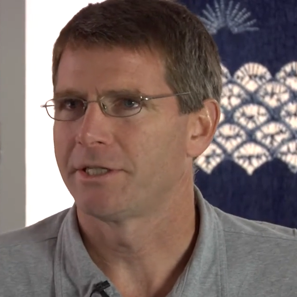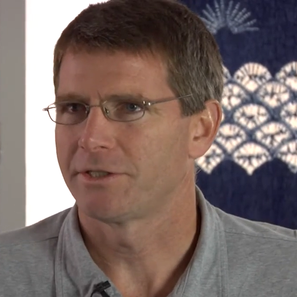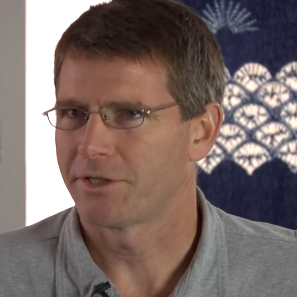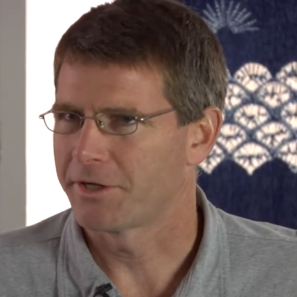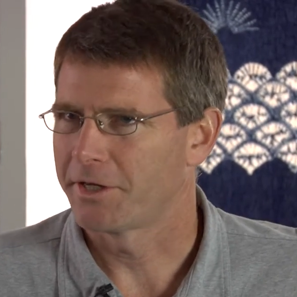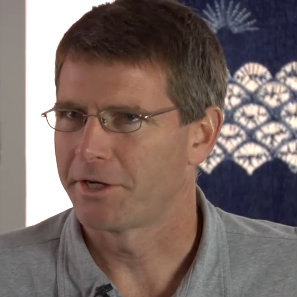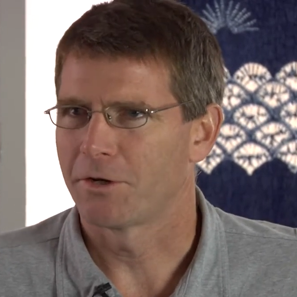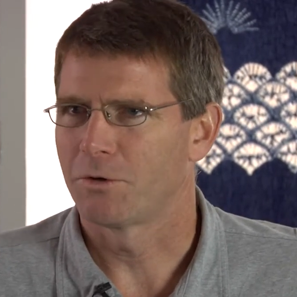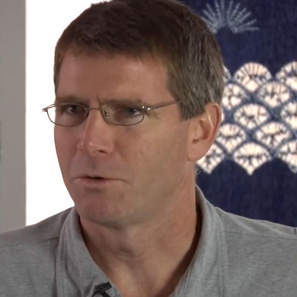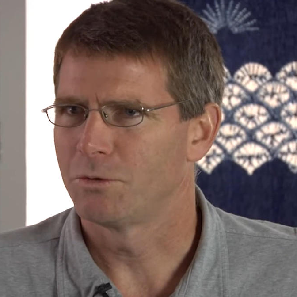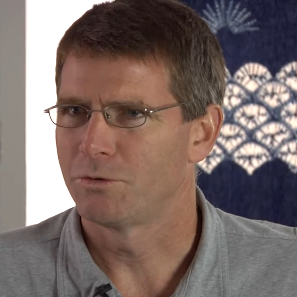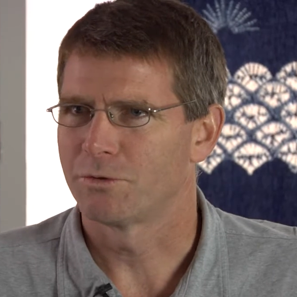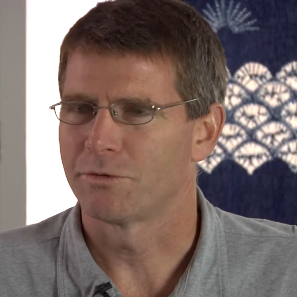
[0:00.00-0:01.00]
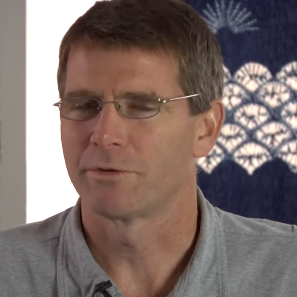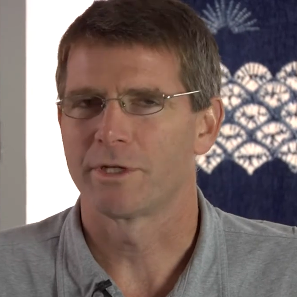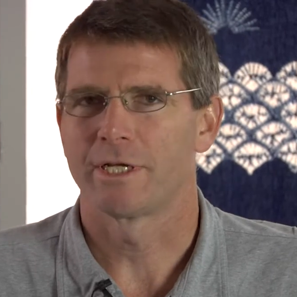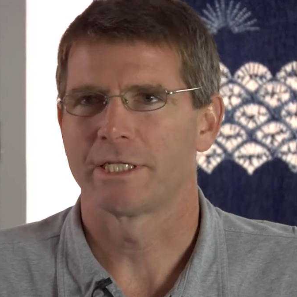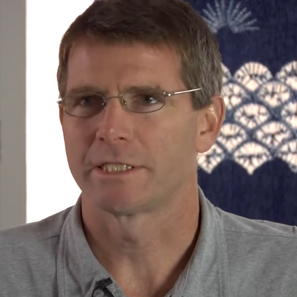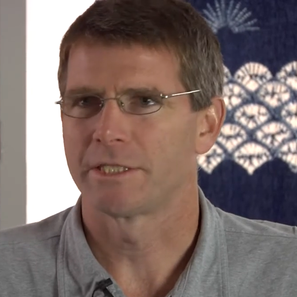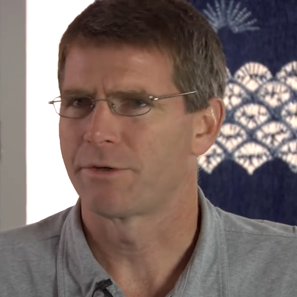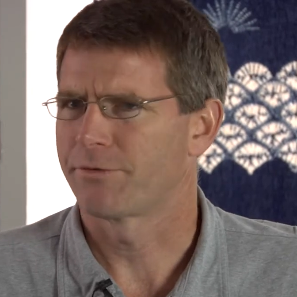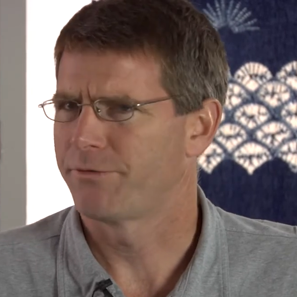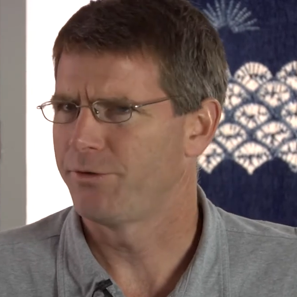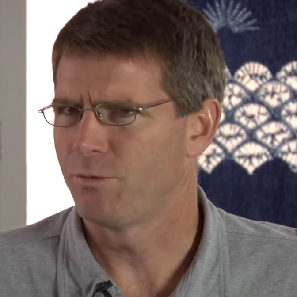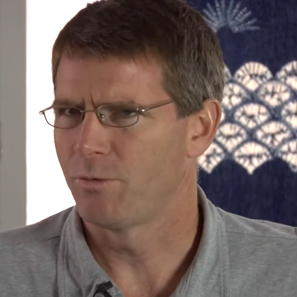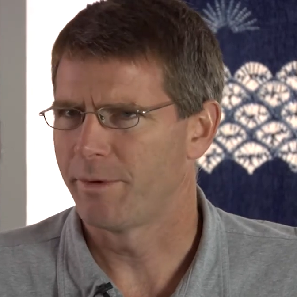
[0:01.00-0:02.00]
I started getting older and realizing there were
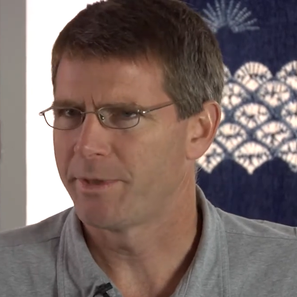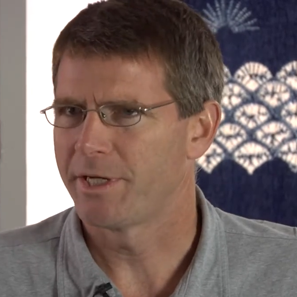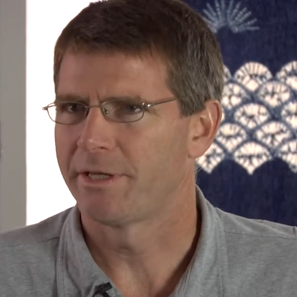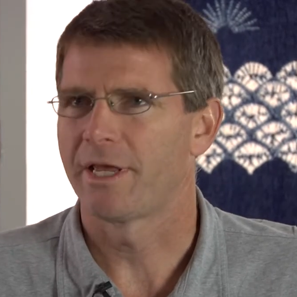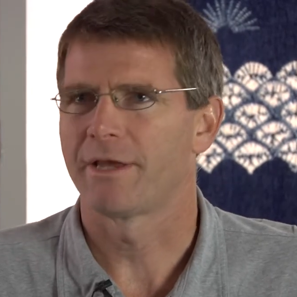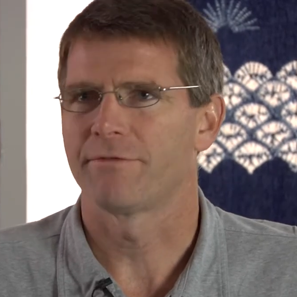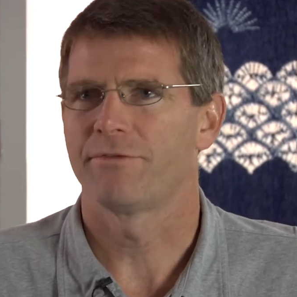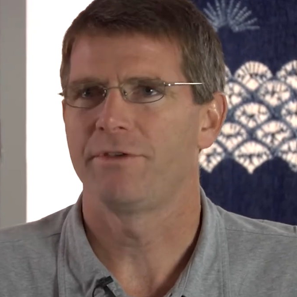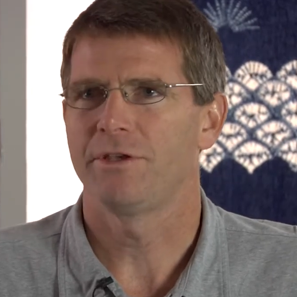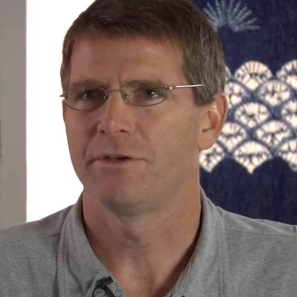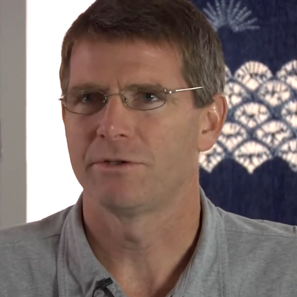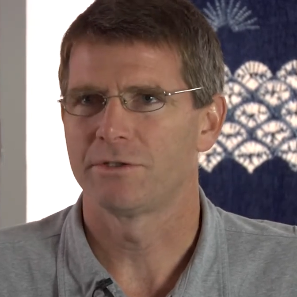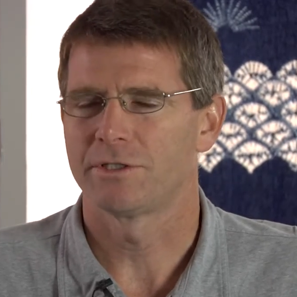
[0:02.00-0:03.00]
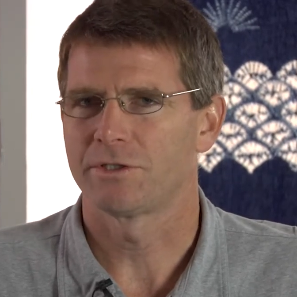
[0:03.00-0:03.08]
few women in that field.